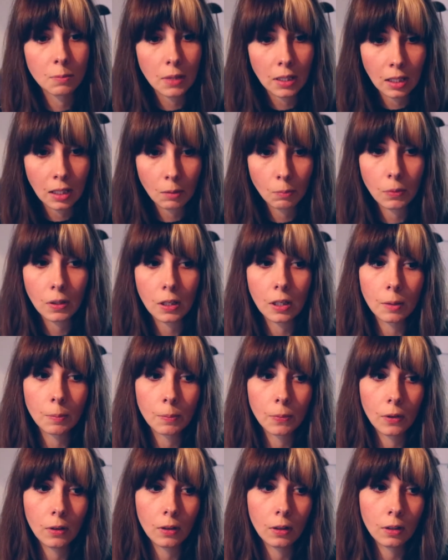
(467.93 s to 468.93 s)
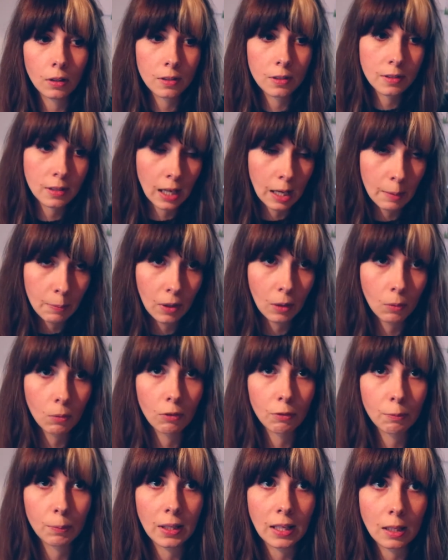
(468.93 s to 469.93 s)
meeting people, Skyping
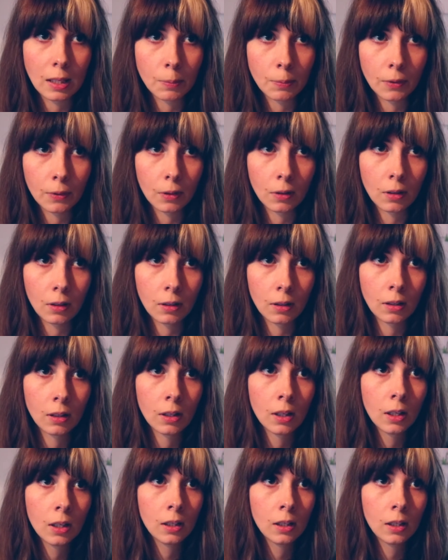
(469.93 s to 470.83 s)
with people.